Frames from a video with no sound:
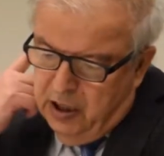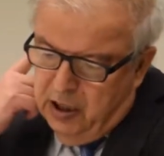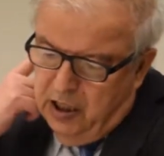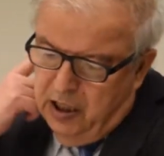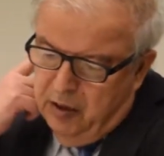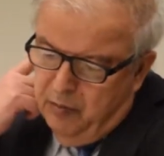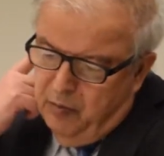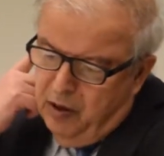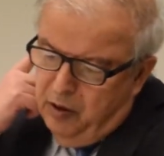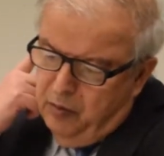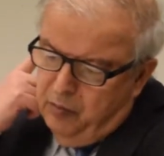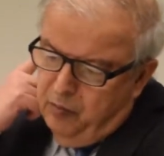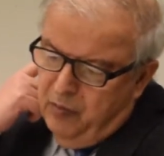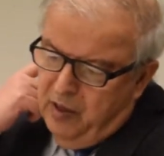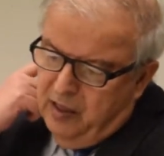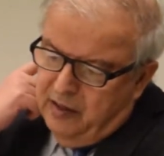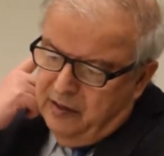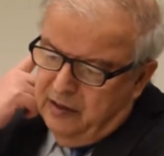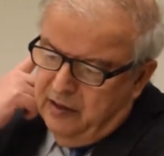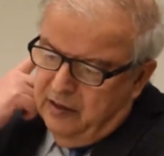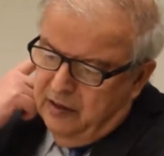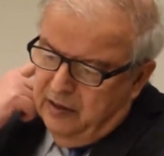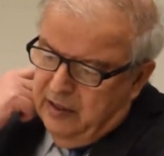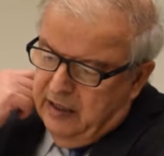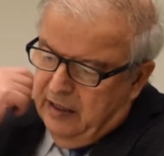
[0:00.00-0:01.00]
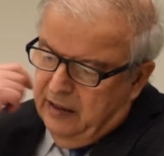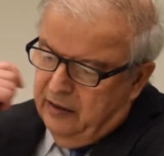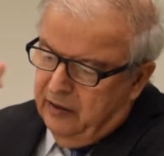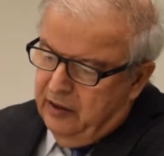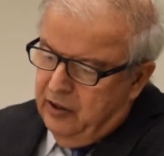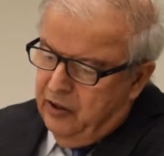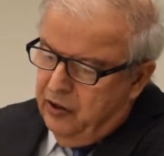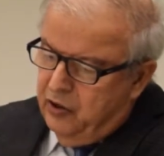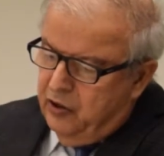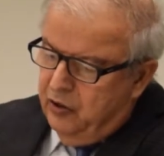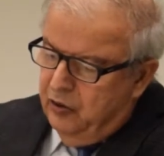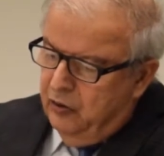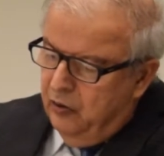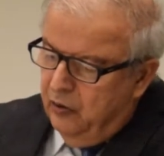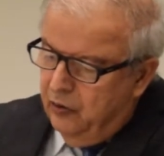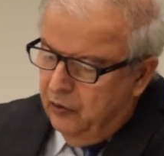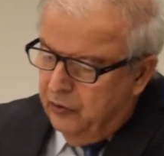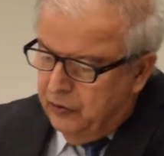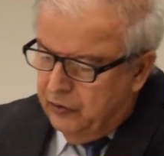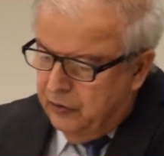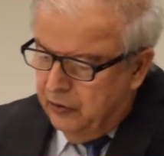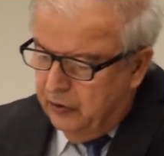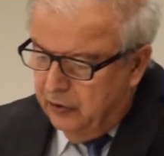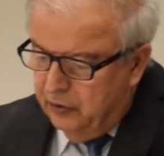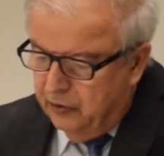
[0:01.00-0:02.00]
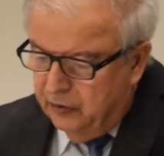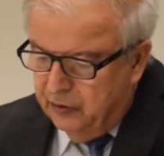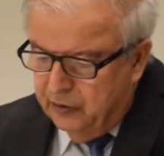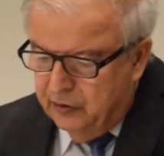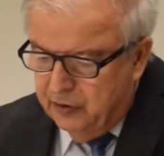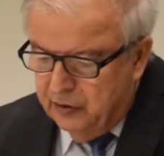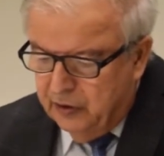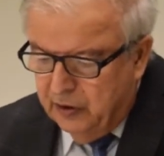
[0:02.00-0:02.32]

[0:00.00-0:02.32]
Among Muslims and Russian Orthodox,